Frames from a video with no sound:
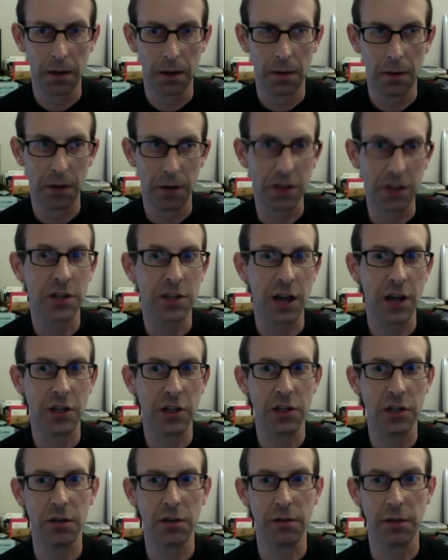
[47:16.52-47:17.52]

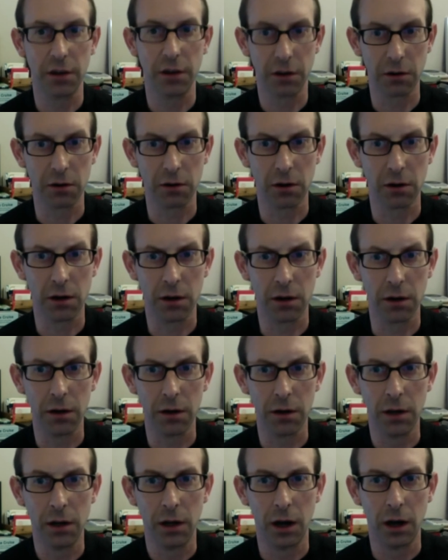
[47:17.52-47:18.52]
presentation of the Quran,
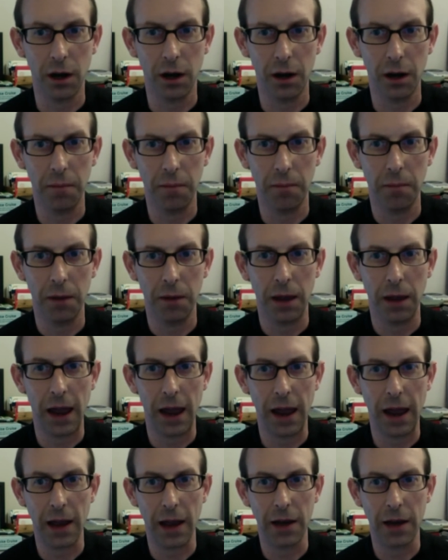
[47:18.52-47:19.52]

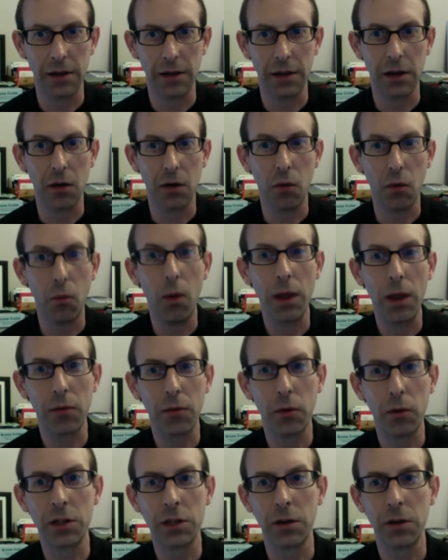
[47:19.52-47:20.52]
and with
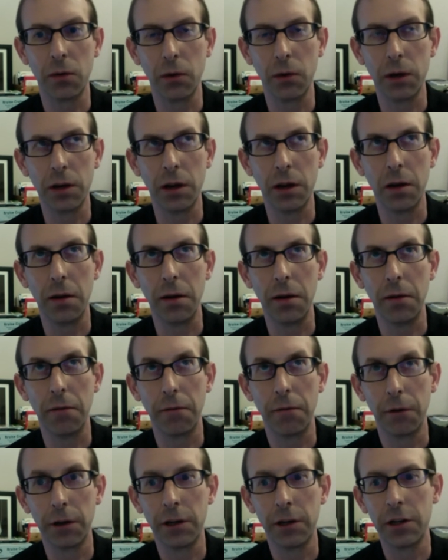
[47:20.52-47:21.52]
which it went in
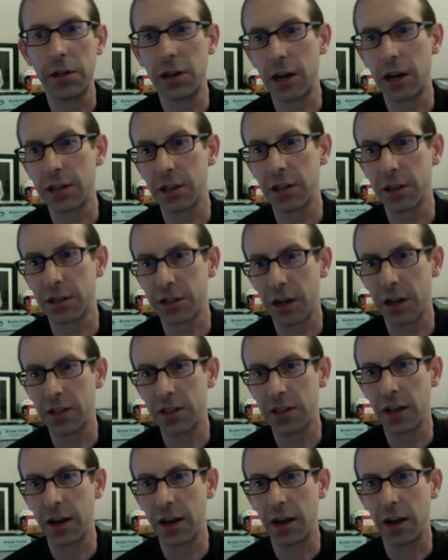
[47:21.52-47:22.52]
fully digitized in the sense
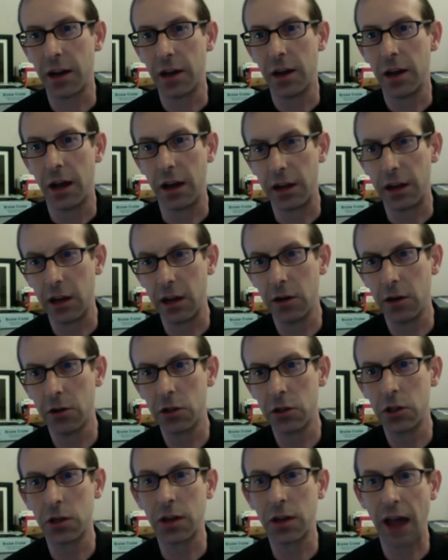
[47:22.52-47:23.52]
that it adheres
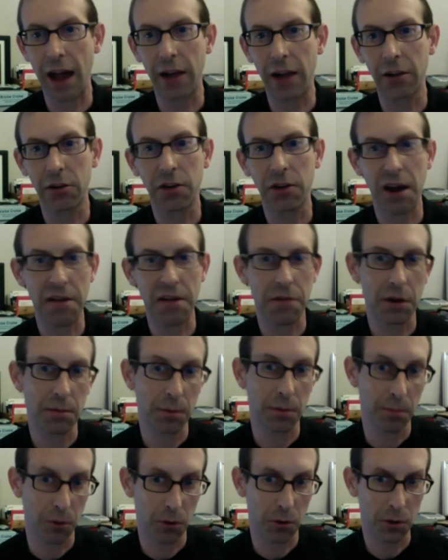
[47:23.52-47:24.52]
to calligraphic
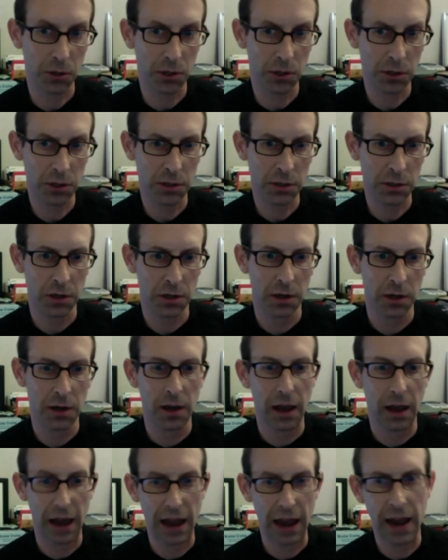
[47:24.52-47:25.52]
proportions,
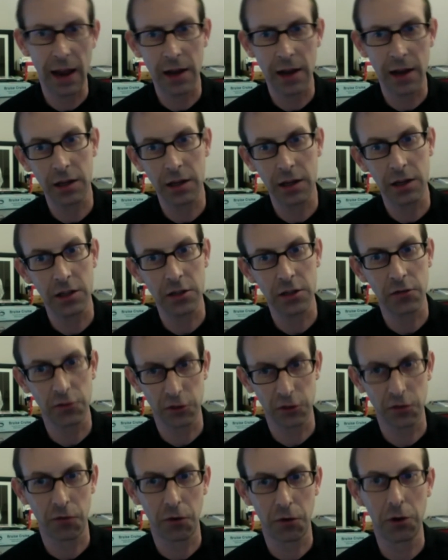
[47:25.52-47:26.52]
and it is
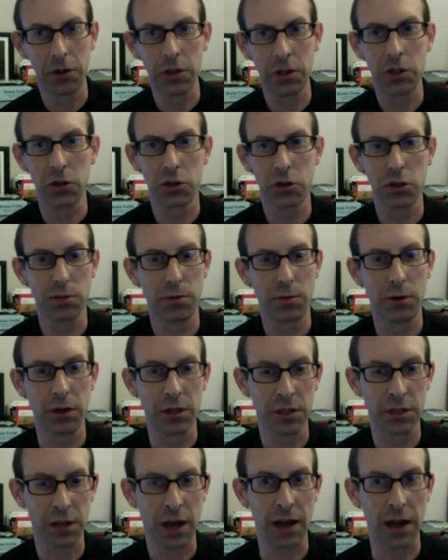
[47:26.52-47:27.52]
fully searchable as
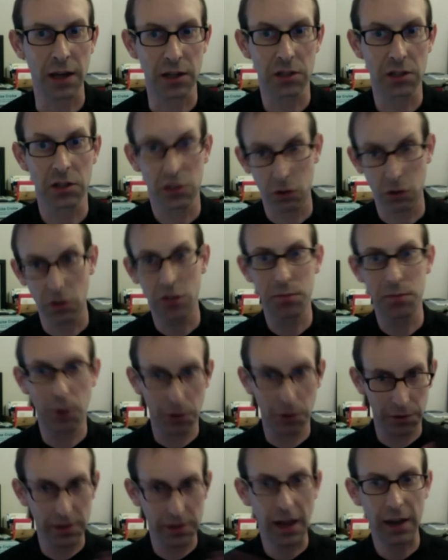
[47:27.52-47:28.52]
text. So it is
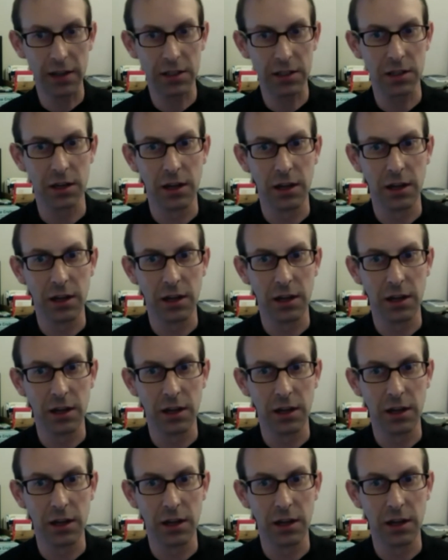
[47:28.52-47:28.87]
both text